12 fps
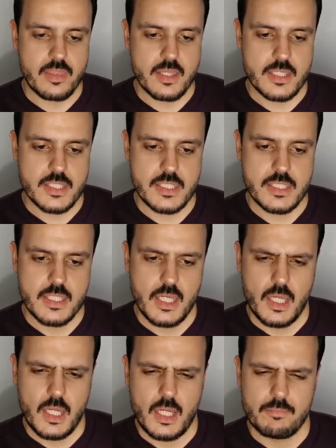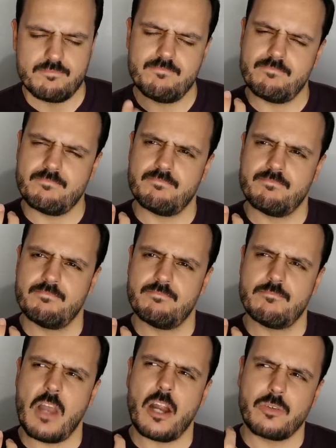this hmm
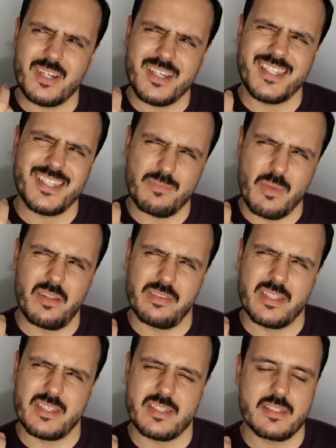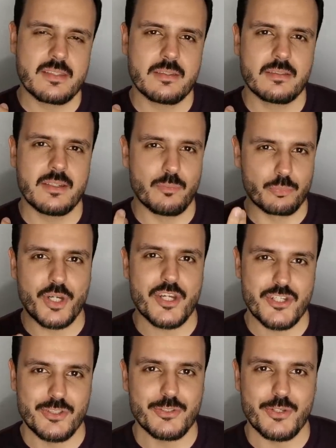I already smell this
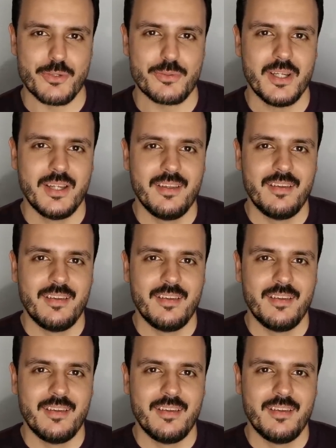impression, you know?